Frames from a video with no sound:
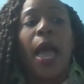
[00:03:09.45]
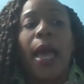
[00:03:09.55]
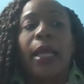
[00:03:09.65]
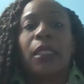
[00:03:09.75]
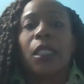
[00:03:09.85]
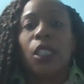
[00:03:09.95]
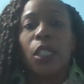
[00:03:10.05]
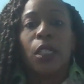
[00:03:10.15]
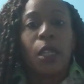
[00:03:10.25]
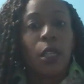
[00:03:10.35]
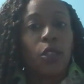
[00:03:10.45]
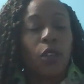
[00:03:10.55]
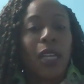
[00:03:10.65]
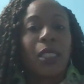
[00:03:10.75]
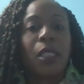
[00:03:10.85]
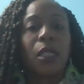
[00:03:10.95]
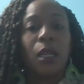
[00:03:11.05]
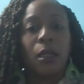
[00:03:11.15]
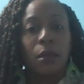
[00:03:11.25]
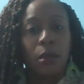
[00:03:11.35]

as a teenager, as a young